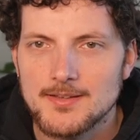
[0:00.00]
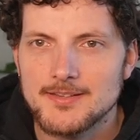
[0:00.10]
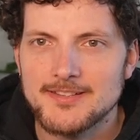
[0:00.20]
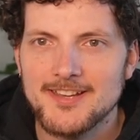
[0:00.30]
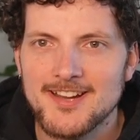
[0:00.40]

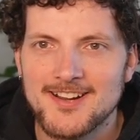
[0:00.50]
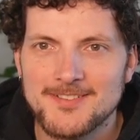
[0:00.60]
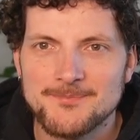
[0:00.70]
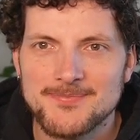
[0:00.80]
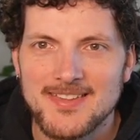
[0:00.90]

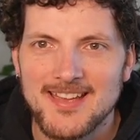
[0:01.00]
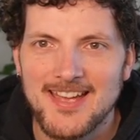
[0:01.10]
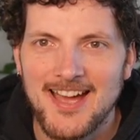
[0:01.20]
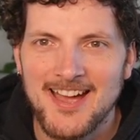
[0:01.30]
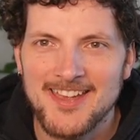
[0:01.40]
Yeah,
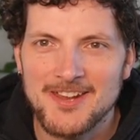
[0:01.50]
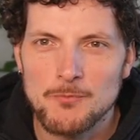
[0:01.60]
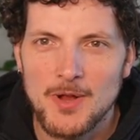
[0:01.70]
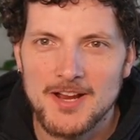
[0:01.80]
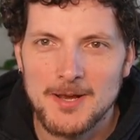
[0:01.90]
hi and
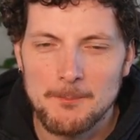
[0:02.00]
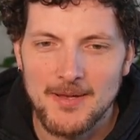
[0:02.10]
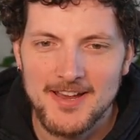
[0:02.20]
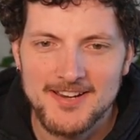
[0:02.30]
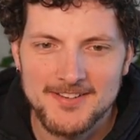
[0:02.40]
welcome
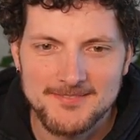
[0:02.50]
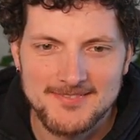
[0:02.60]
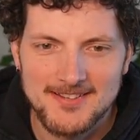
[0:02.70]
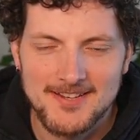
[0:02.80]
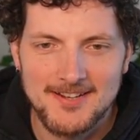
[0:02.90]
back.
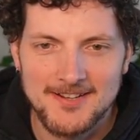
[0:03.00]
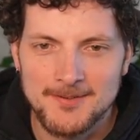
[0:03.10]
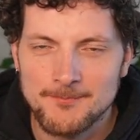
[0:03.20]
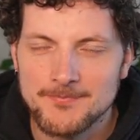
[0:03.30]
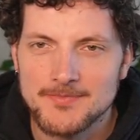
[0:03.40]

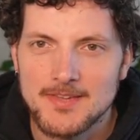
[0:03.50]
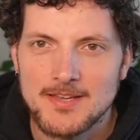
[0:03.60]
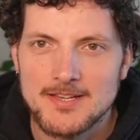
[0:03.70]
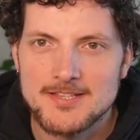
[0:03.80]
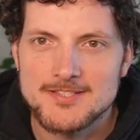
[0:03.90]

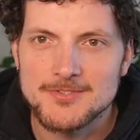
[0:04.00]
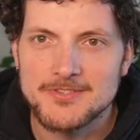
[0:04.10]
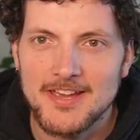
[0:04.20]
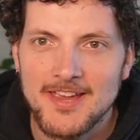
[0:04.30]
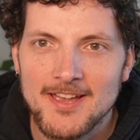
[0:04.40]

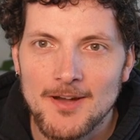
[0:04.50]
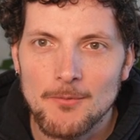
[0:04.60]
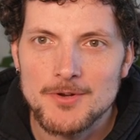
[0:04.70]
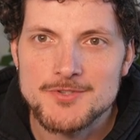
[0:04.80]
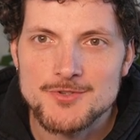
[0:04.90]
Today I
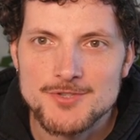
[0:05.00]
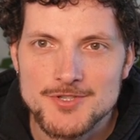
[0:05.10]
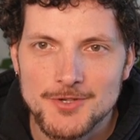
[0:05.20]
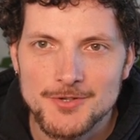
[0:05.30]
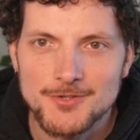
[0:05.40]
want to
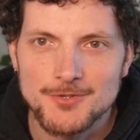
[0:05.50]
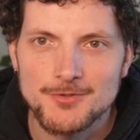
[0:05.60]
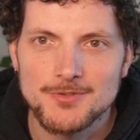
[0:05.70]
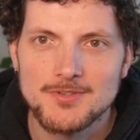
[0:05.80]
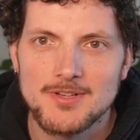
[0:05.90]
show
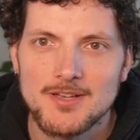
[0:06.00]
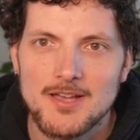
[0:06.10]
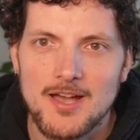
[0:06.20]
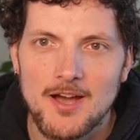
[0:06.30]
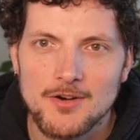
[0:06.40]
you
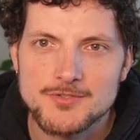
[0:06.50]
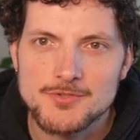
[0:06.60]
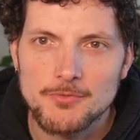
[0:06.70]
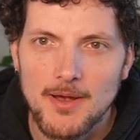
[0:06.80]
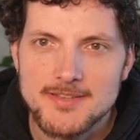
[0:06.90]
how
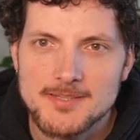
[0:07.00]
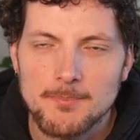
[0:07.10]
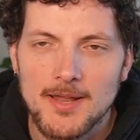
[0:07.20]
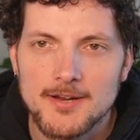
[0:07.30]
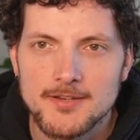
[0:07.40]
to write a
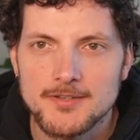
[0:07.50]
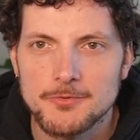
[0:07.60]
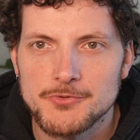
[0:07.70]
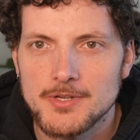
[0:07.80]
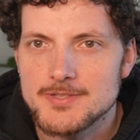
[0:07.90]
plugin
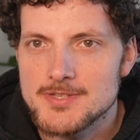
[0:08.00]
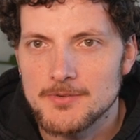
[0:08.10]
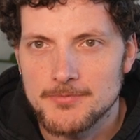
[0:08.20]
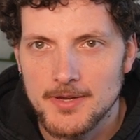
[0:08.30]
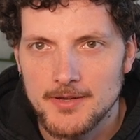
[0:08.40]
user
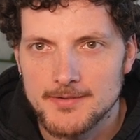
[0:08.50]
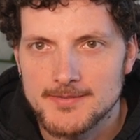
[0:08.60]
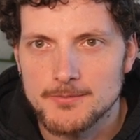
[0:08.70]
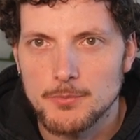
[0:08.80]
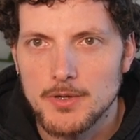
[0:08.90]

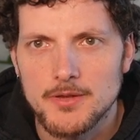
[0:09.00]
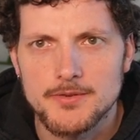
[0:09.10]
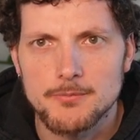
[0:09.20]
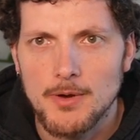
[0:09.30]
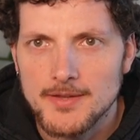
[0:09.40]
interface
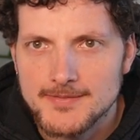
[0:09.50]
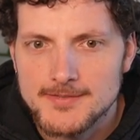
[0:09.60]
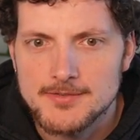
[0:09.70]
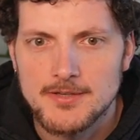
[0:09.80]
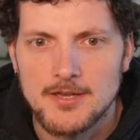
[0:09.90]
with
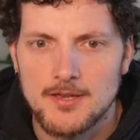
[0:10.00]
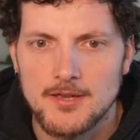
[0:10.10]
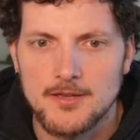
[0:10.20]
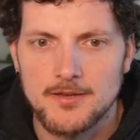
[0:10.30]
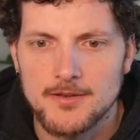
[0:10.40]
Rust.
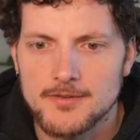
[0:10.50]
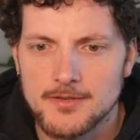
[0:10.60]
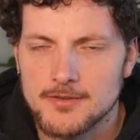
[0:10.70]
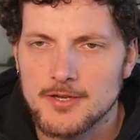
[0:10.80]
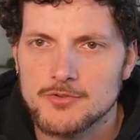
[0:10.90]
And I
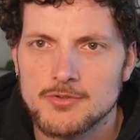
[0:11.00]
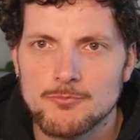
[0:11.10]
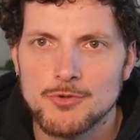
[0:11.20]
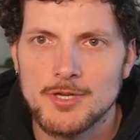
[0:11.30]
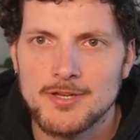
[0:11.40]
think there are some
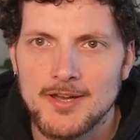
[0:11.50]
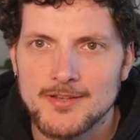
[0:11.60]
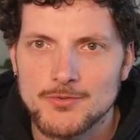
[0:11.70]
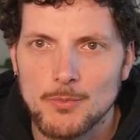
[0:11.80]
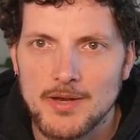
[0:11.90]
really
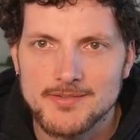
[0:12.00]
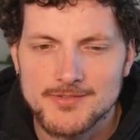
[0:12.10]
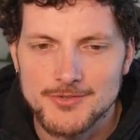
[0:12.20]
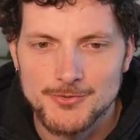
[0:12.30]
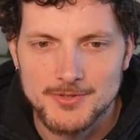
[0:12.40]
nice ways
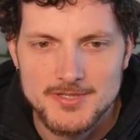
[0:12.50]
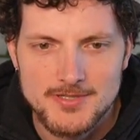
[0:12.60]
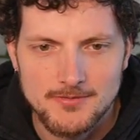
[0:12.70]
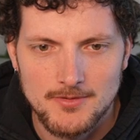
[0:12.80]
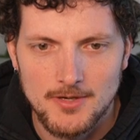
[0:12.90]
to do
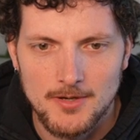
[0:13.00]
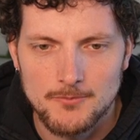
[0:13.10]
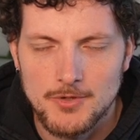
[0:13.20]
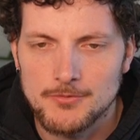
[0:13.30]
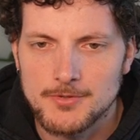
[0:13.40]
it.
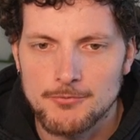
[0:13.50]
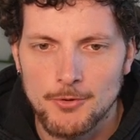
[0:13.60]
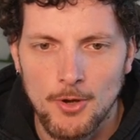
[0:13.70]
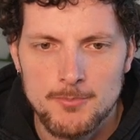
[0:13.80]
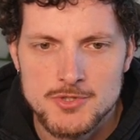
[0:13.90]
You have
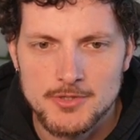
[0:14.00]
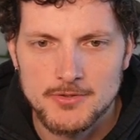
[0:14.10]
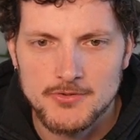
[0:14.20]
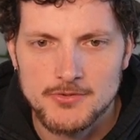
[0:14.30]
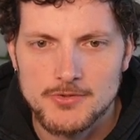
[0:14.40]
different
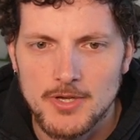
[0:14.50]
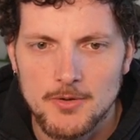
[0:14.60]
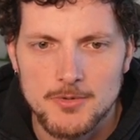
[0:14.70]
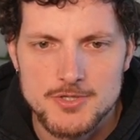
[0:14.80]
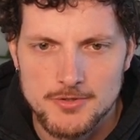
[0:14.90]
options. Today I
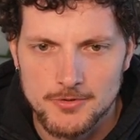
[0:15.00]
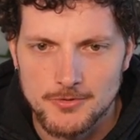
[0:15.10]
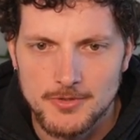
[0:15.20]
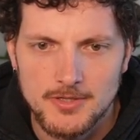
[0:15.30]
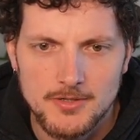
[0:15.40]
will show
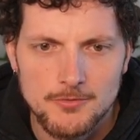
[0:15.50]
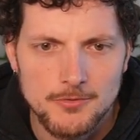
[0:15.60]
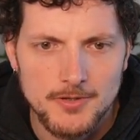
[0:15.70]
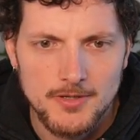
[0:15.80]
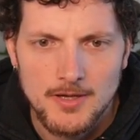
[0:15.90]
you
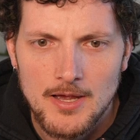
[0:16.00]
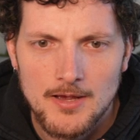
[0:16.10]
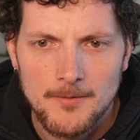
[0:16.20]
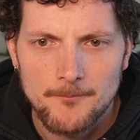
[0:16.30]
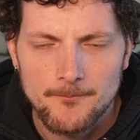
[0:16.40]
egui,
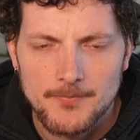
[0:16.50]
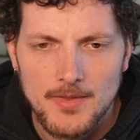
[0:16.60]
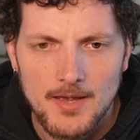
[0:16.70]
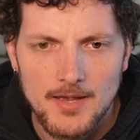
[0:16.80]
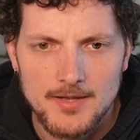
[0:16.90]

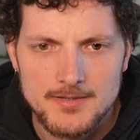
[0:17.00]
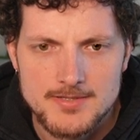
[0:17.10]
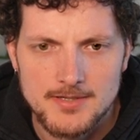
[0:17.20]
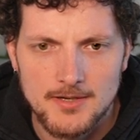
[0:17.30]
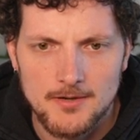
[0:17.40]
and
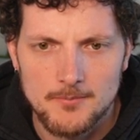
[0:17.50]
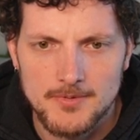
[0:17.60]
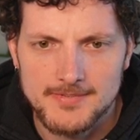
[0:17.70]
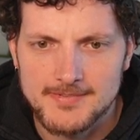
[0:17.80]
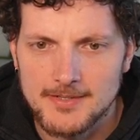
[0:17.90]

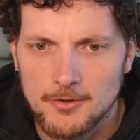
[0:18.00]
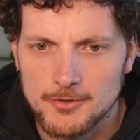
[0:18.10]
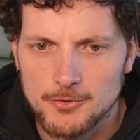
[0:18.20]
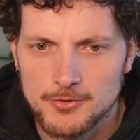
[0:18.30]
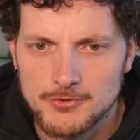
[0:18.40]
this is how it
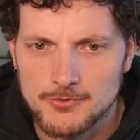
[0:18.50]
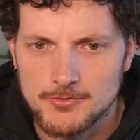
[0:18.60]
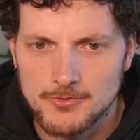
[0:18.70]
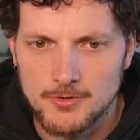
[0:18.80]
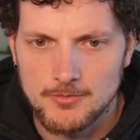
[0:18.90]
looks.
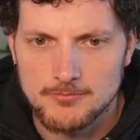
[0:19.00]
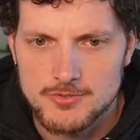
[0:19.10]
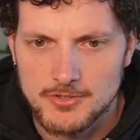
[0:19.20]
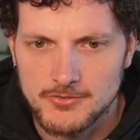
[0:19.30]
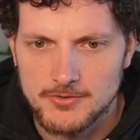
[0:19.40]
So
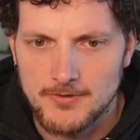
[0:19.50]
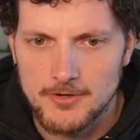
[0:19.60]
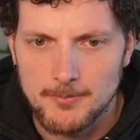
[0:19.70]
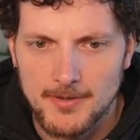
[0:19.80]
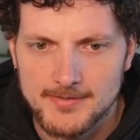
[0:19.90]
just a
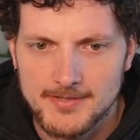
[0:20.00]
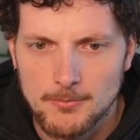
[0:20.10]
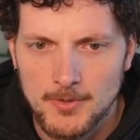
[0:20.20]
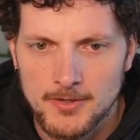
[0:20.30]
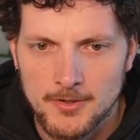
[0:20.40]
very basic
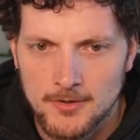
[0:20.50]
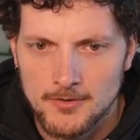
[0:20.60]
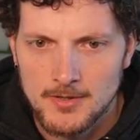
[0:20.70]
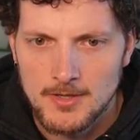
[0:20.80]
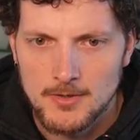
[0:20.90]

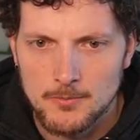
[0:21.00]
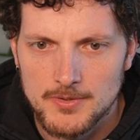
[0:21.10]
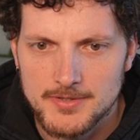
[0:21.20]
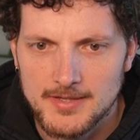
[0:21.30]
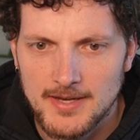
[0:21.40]
window
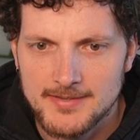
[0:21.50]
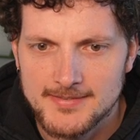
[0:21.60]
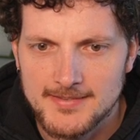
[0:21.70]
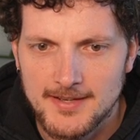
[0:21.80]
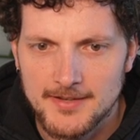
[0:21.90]
with a gain
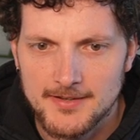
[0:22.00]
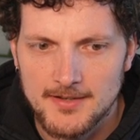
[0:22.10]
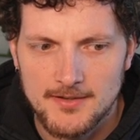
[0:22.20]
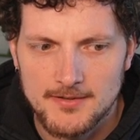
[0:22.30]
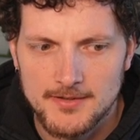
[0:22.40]

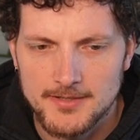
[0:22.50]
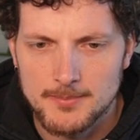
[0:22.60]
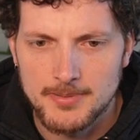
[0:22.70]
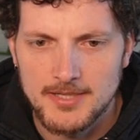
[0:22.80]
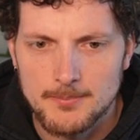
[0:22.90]
slider, a little
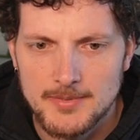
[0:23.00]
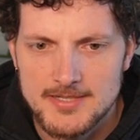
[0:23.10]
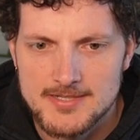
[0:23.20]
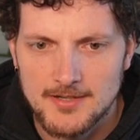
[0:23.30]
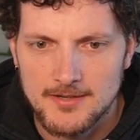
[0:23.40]
peak
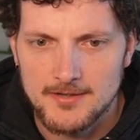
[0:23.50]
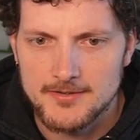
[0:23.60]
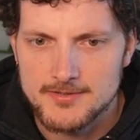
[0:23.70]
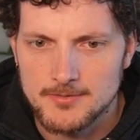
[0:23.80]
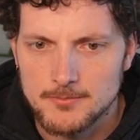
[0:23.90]
meter,
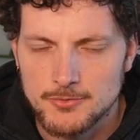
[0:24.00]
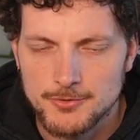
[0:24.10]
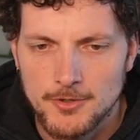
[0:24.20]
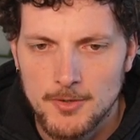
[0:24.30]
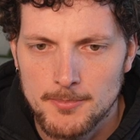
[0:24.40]
and a mute
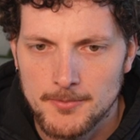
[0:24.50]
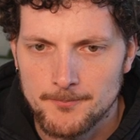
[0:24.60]
knob.